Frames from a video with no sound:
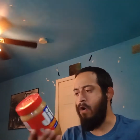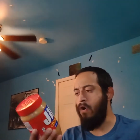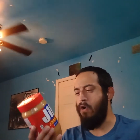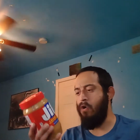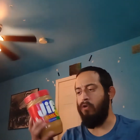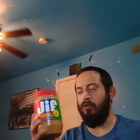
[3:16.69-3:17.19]

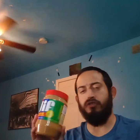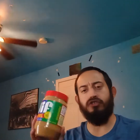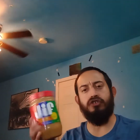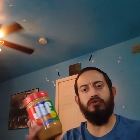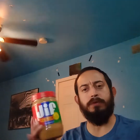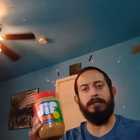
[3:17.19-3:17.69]
are
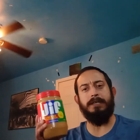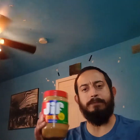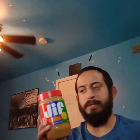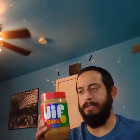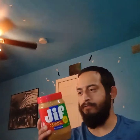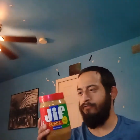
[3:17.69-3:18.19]
to
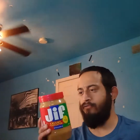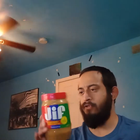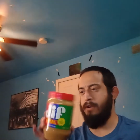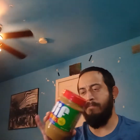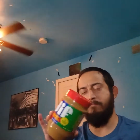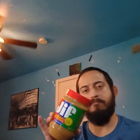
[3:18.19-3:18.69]
keep it
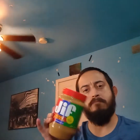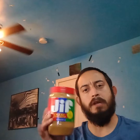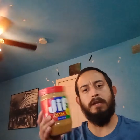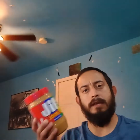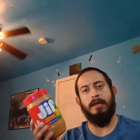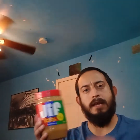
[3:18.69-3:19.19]
from
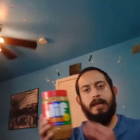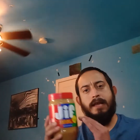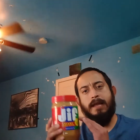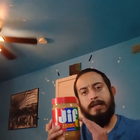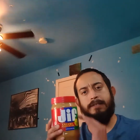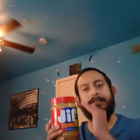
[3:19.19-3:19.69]

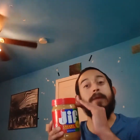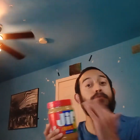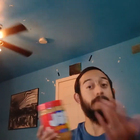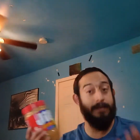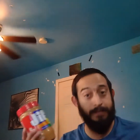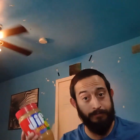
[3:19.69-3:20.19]

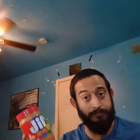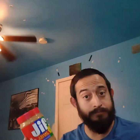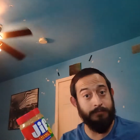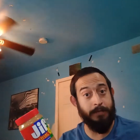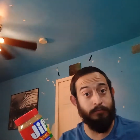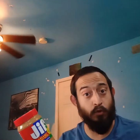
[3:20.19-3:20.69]
separating,
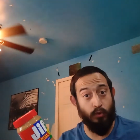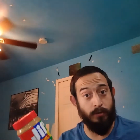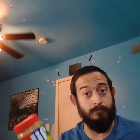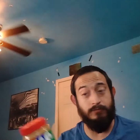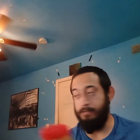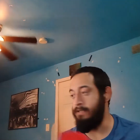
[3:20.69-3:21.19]
keep the
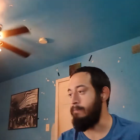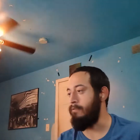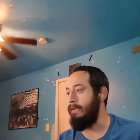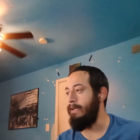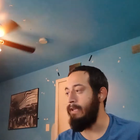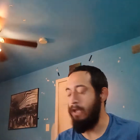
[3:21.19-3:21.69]
oil from
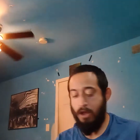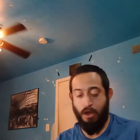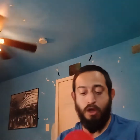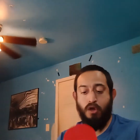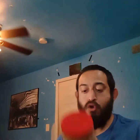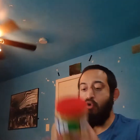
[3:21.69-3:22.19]
separating.
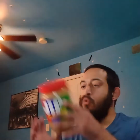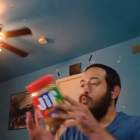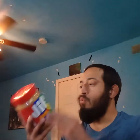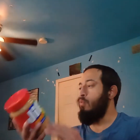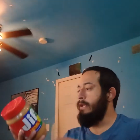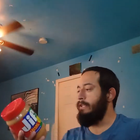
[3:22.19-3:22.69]

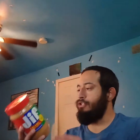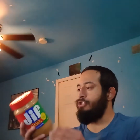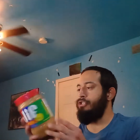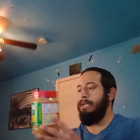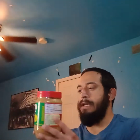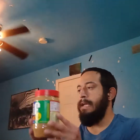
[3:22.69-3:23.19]

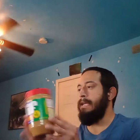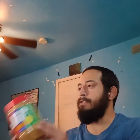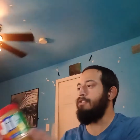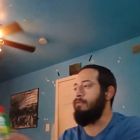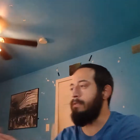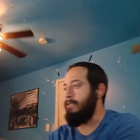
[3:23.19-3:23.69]
Which,
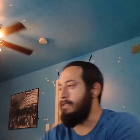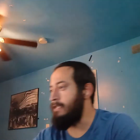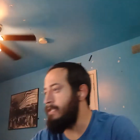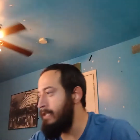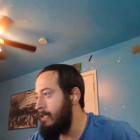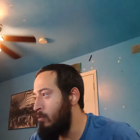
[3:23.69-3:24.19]
as you can
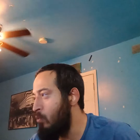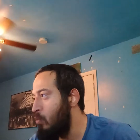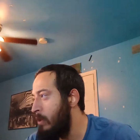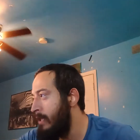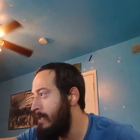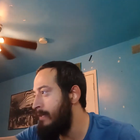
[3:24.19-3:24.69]
see
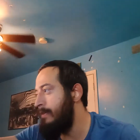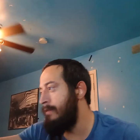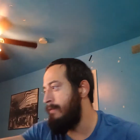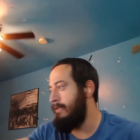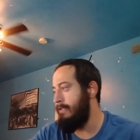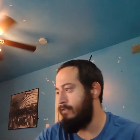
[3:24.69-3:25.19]
with
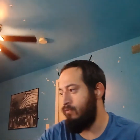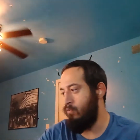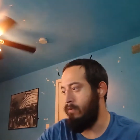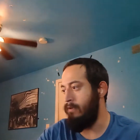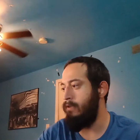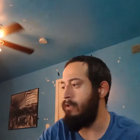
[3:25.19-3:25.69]
this
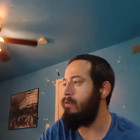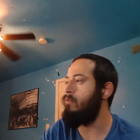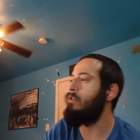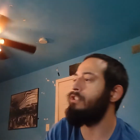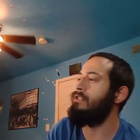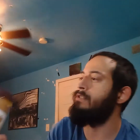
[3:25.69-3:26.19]
one,
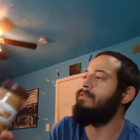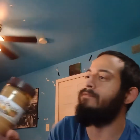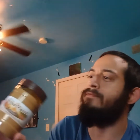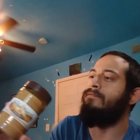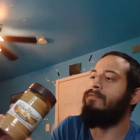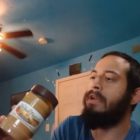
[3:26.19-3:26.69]
which is
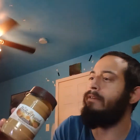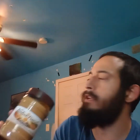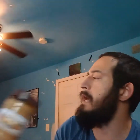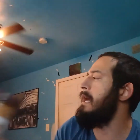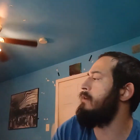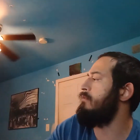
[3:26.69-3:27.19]

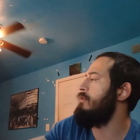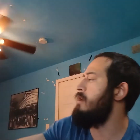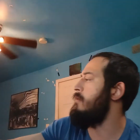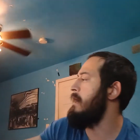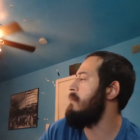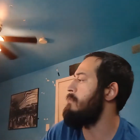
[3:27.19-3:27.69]
I don't
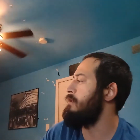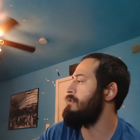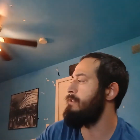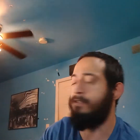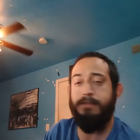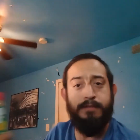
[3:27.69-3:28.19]
know how
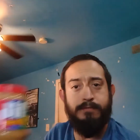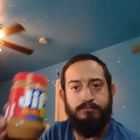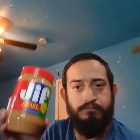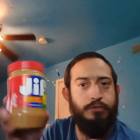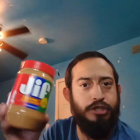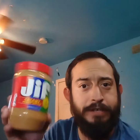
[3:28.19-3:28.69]
much this
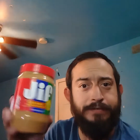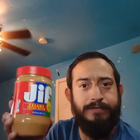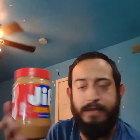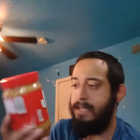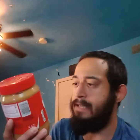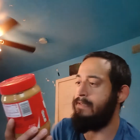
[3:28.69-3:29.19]

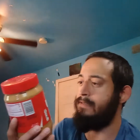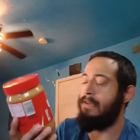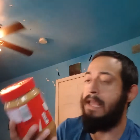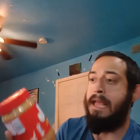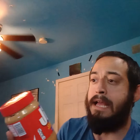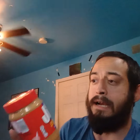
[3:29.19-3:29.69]
Jif is.
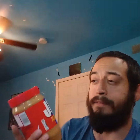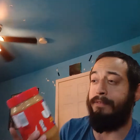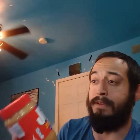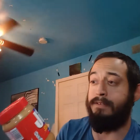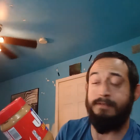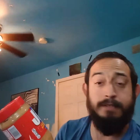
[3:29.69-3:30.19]
I
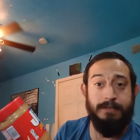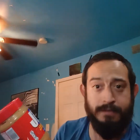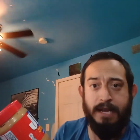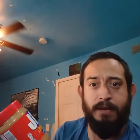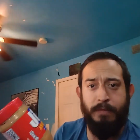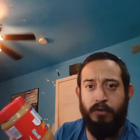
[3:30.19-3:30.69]
think it's
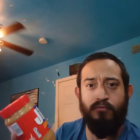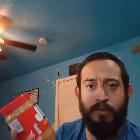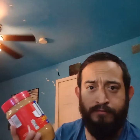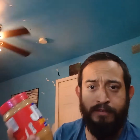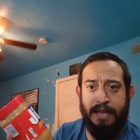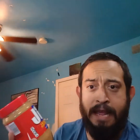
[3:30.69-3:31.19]
got to be
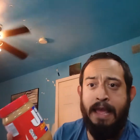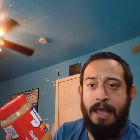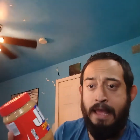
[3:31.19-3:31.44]
roughly